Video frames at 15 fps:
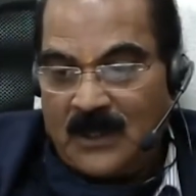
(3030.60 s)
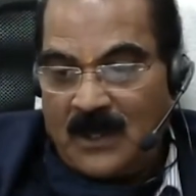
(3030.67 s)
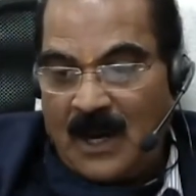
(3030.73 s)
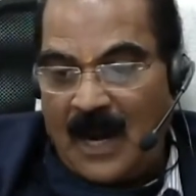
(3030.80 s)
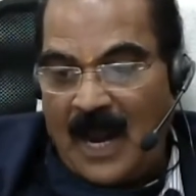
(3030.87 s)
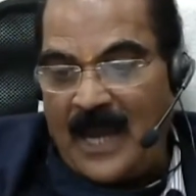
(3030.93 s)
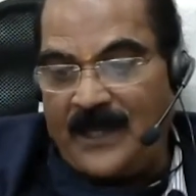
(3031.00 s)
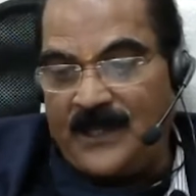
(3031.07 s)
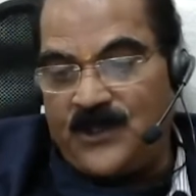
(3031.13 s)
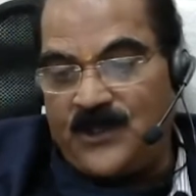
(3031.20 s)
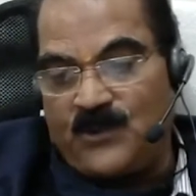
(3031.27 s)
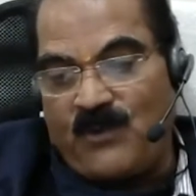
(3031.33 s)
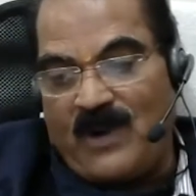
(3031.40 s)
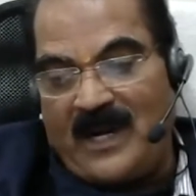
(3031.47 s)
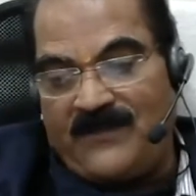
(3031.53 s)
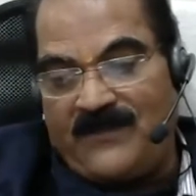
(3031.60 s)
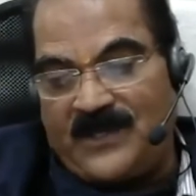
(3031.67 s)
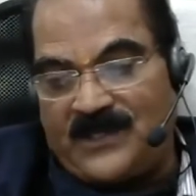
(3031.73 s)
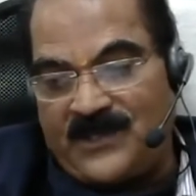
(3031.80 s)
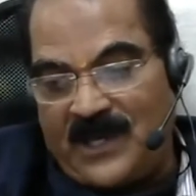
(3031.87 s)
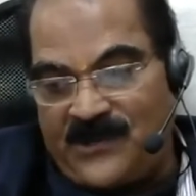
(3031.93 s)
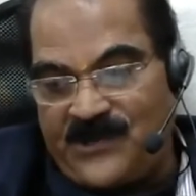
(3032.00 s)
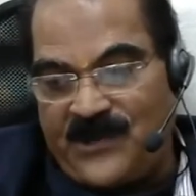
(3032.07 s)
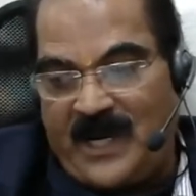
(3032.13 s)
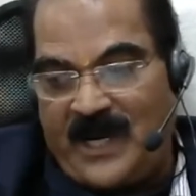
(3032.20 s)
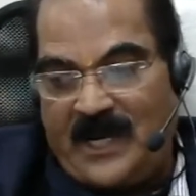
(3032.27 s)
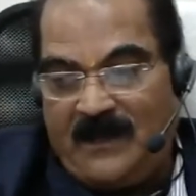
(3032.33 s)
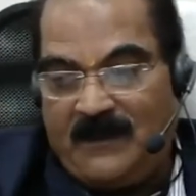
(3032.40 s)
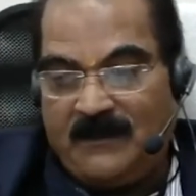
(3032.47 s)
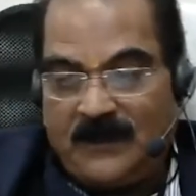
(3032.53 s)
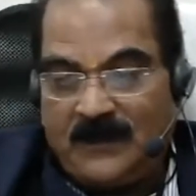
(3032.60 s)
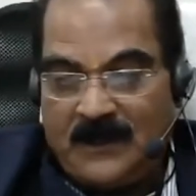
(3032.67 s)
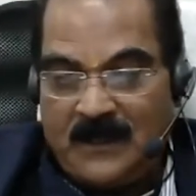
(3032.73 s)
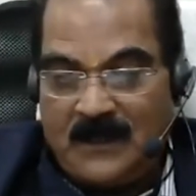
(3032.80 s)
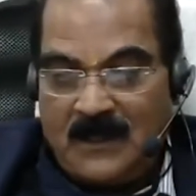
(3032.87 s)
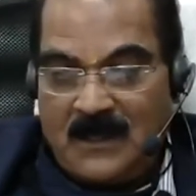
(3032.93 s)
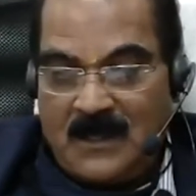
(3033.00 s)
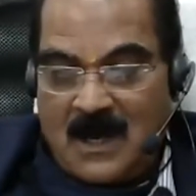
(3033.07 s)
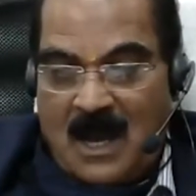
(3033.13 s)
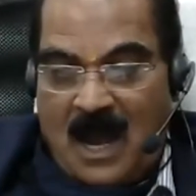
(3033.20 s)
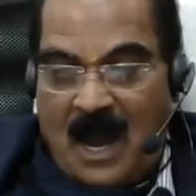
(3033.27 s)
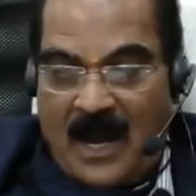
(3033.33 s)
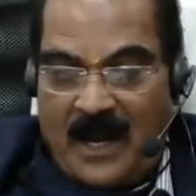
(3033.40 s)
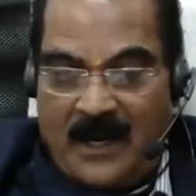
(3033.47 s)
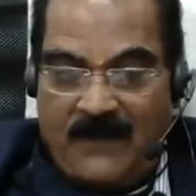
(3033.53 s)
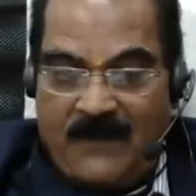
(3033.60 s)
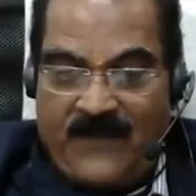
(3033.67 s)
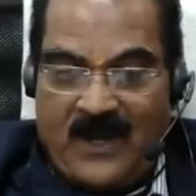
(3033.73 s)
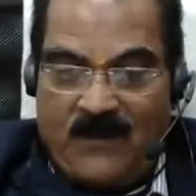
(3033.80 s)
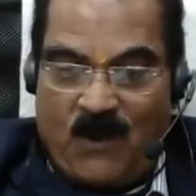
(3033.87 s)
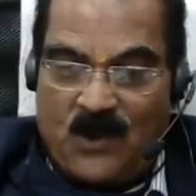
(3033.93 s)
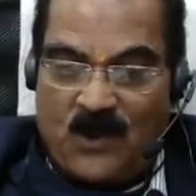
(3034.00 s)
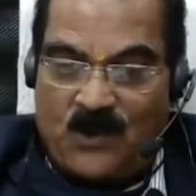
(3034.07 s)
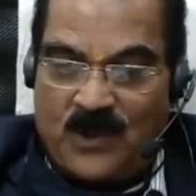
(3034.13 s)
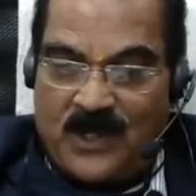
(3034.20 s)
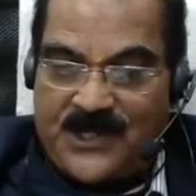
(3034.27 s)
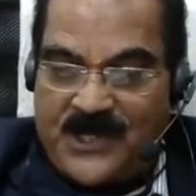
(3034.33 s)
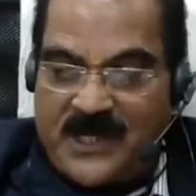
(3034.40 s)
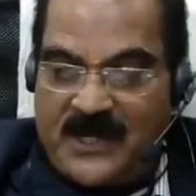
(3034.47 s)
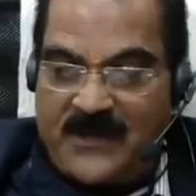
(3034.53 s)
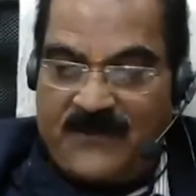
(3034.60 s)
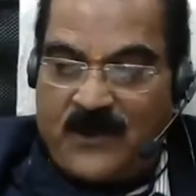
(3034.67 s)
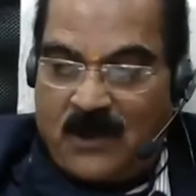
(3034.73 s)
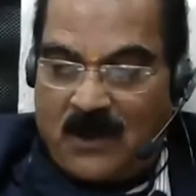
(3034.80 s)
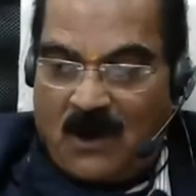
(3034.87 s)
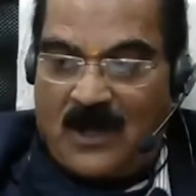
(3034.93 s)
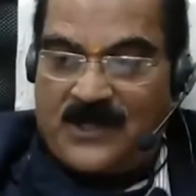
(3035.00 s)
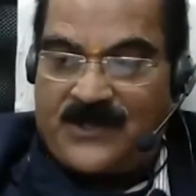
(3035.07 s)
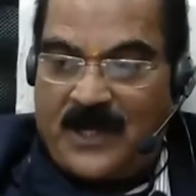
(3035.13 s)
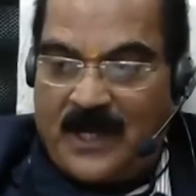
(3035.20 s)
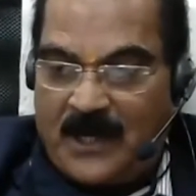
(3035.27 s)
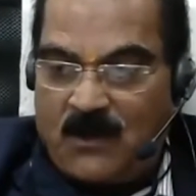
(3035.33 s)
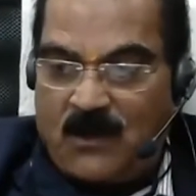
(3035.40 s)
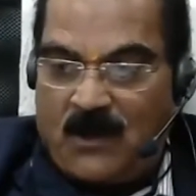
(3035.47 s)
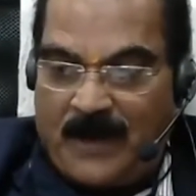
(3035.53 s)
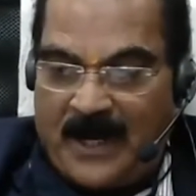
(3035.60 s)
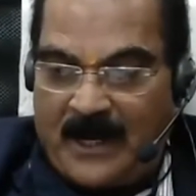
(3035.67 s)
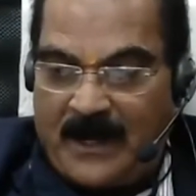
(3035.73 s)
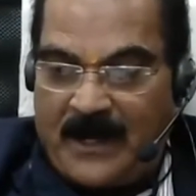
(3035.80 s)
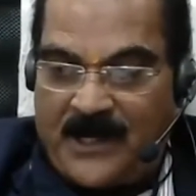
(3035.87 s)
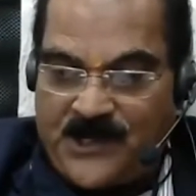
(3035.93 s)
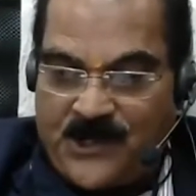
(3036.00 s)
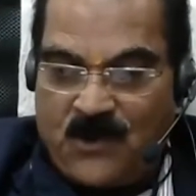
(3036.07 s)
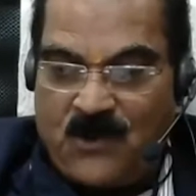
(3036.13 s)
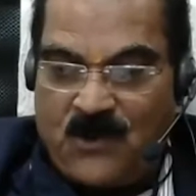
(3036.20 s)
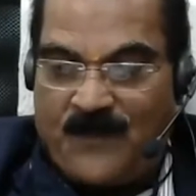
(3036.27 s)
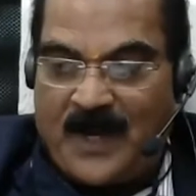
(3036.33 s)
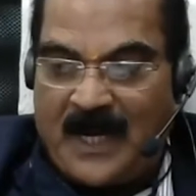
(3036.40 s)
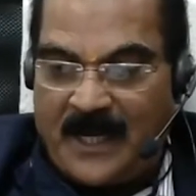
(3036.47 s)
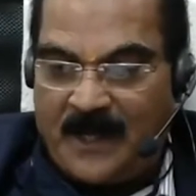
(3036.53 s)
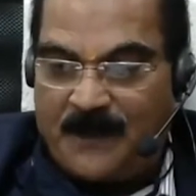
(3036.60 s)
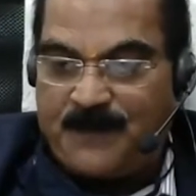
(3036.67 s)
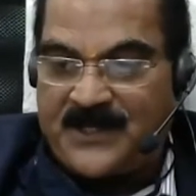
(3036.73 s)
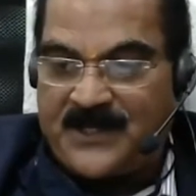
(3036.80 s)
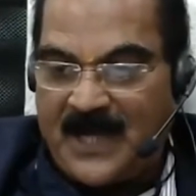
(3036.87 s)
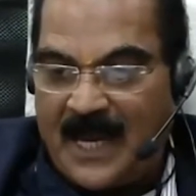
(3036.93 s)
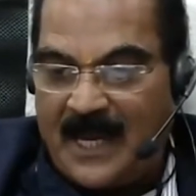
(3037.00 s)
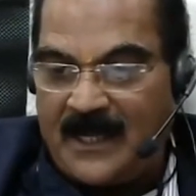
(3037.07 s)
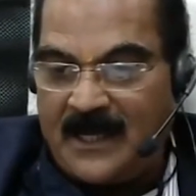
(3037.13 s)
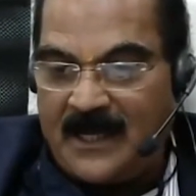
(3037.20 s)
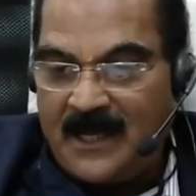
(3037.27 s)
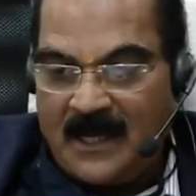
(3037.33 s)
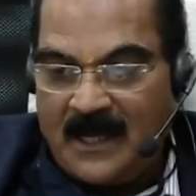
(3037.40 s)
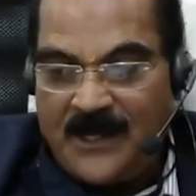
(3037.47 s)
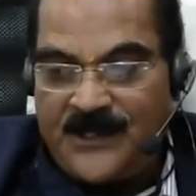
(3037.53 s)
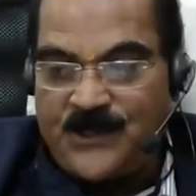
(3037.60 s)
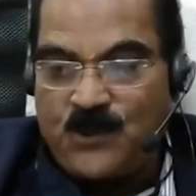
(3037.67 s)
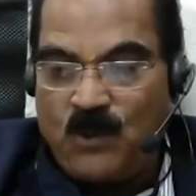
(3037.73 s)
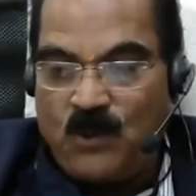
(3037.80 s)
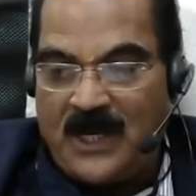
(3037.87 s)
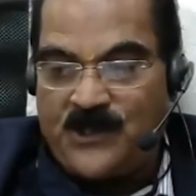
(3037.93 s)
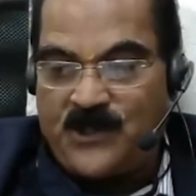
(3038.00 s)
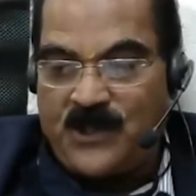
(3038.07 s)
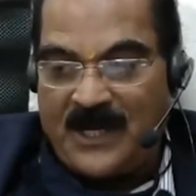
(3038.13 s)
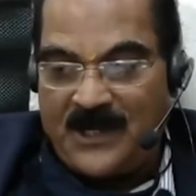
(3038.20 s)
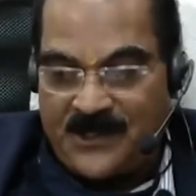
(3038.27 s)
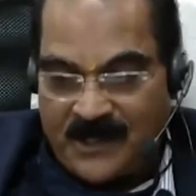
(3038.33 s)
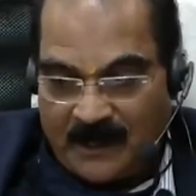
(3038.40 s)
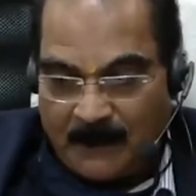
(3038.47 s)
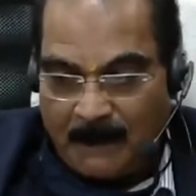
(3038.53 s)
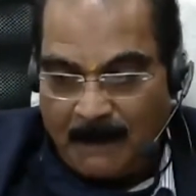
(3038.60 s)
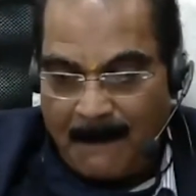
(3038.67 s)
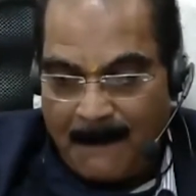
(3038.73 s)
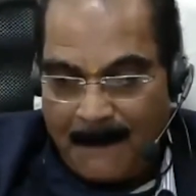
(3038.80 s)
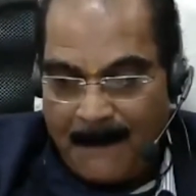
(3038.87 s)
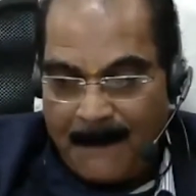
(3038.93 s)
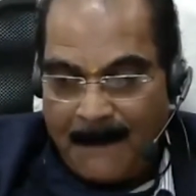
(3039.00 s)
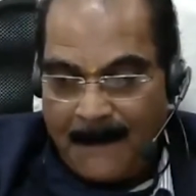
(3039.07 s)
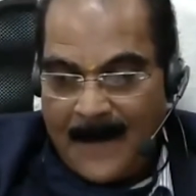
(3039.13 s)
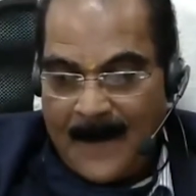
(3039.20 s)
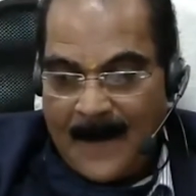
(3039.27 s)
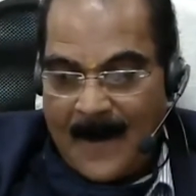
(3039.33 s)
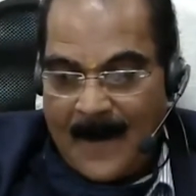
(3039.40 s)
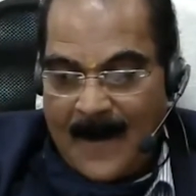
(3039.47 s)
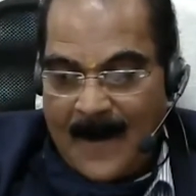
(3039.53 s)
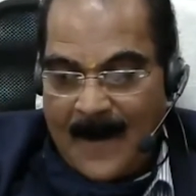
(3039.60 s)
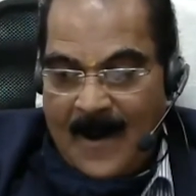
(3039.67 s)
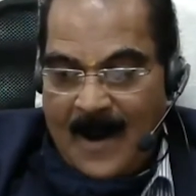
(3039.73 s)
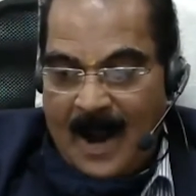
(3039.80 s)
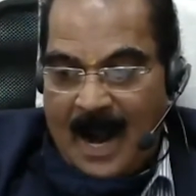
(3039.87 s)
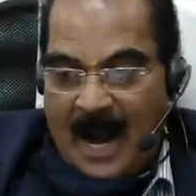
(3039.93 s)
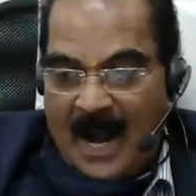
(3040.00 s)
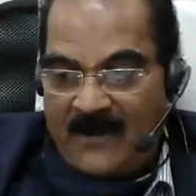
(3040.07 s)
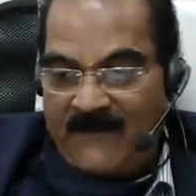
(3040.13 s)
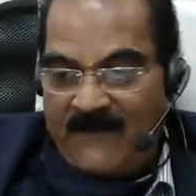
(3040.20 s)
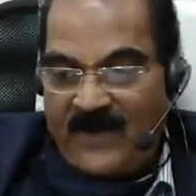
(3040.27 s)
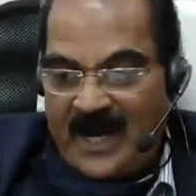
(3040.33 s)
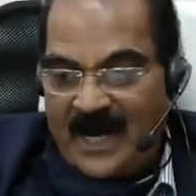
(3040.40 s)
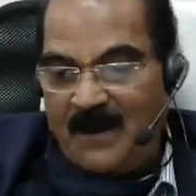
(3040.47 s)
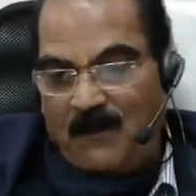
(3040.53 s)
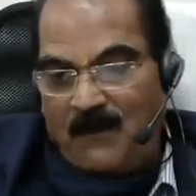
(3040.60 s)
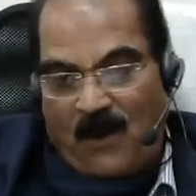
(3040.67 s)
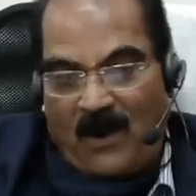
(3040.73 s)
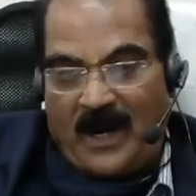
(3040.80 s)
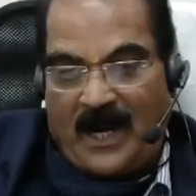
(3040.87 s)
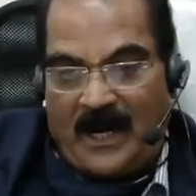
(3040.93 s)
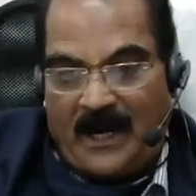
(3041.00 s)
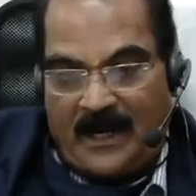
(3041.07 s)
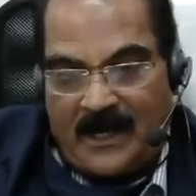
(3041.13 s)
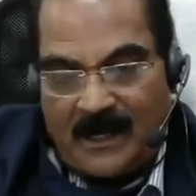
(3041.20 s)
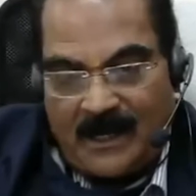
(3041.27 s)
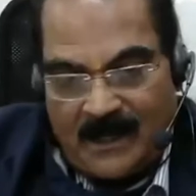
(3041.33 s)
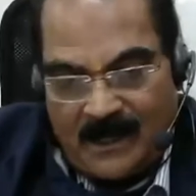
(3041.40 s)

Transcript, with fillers: aligned to 21st century and we want to achieve gross enrollment ratio of 100% in school education. And very important,